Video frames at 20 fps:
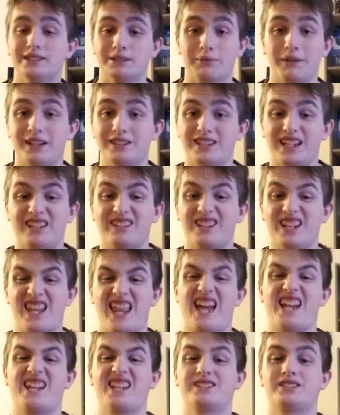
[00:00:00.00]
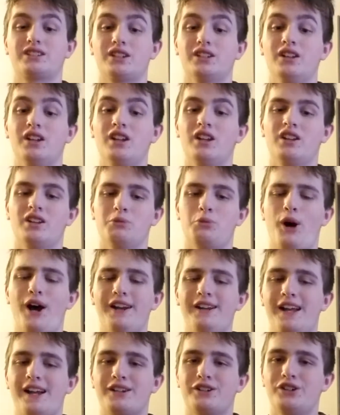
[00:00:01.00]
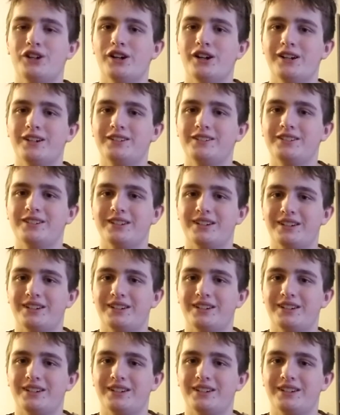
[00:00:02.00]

I'm not saying that it's probably not good